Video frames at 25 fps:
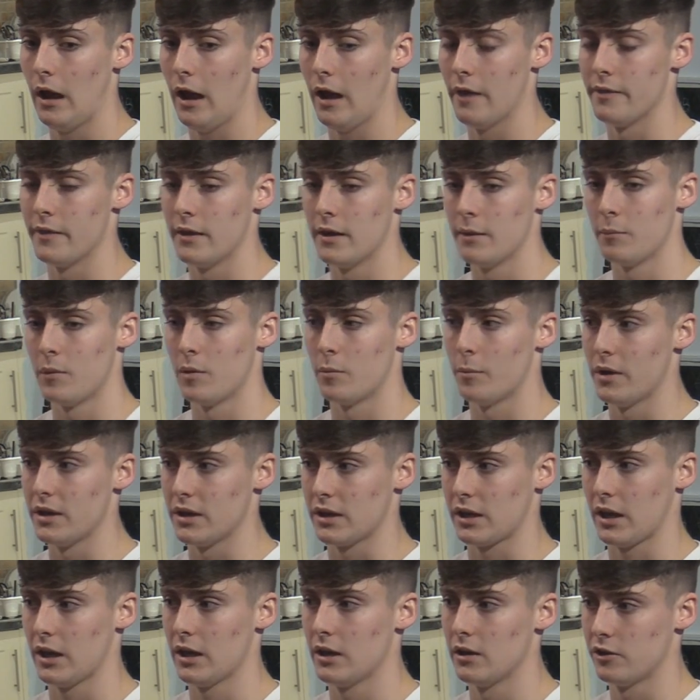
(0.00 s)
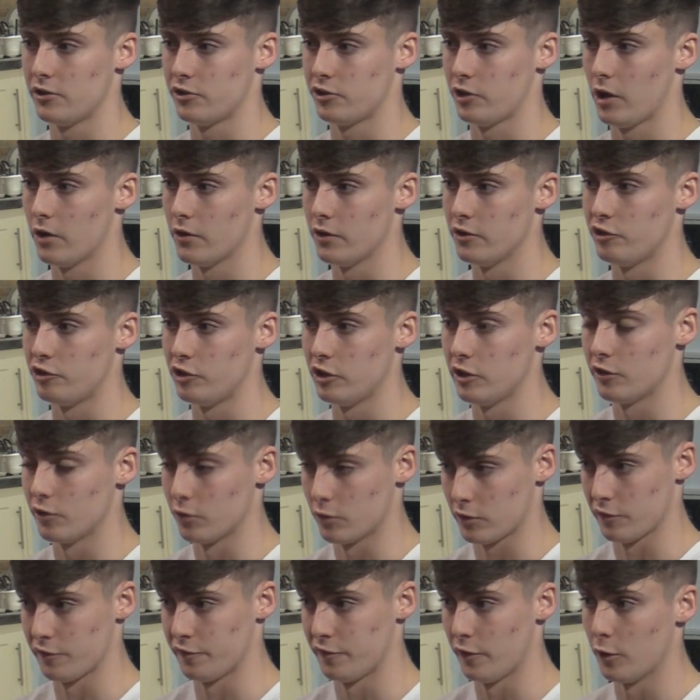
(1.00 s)
And then my mate Kayla Sherry, she
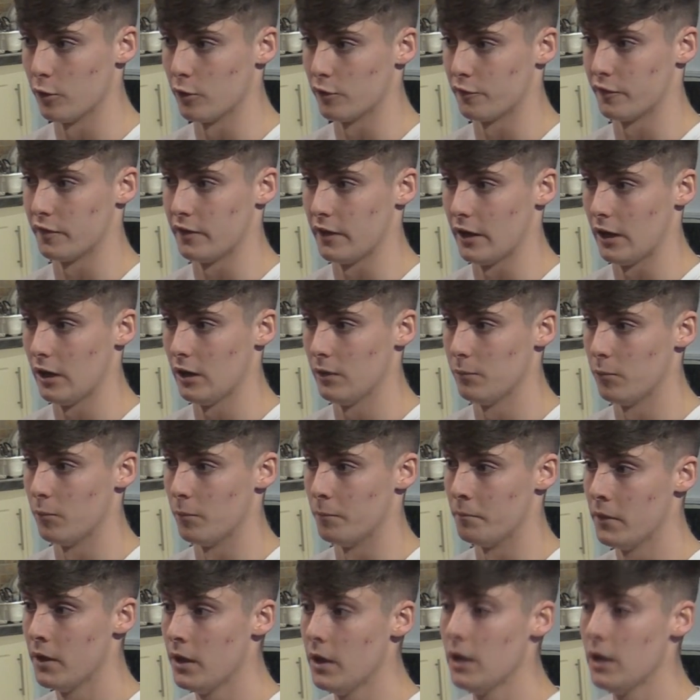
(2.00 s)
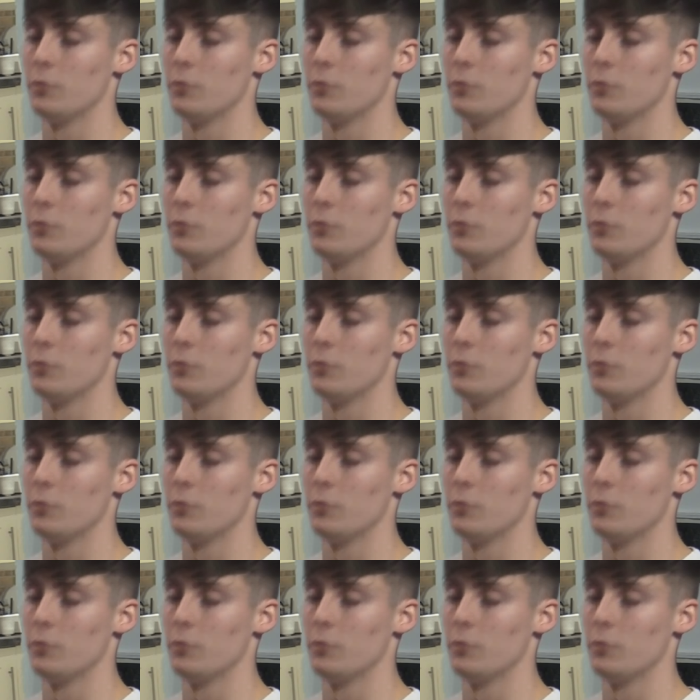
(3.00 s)
took the photo for the album.